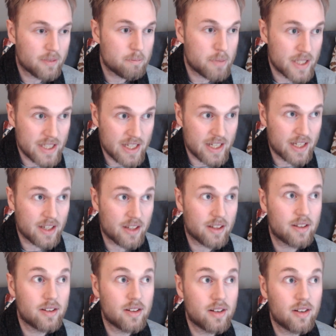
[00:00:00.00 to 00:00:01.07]
being
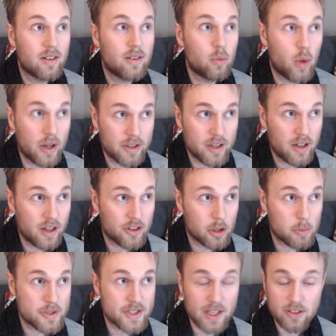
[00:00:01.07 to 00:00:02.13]
one
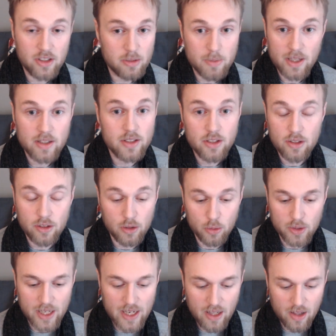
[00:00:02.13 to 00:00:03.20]
hundred percent committed to your
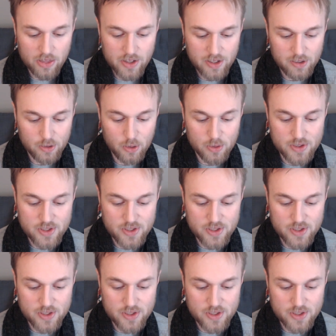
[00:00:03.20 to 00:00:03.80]
own health and your own